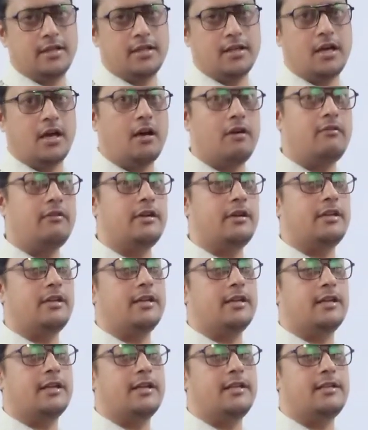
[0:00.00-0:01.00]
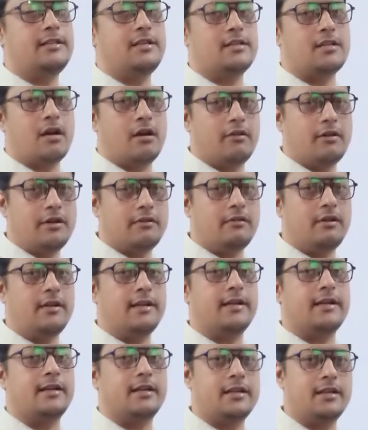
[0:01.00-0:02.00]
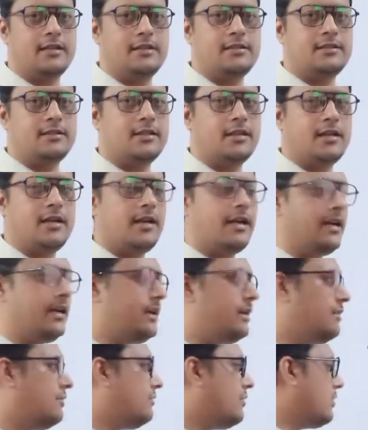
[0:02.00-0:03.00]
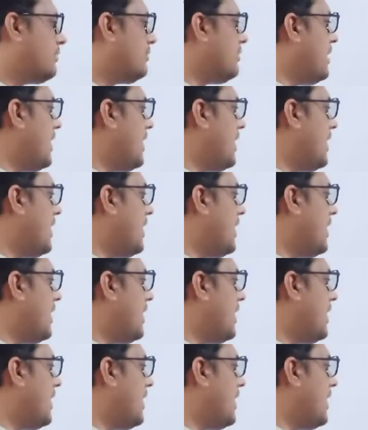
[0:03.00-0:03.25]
How it increases, how it will decrease, and what will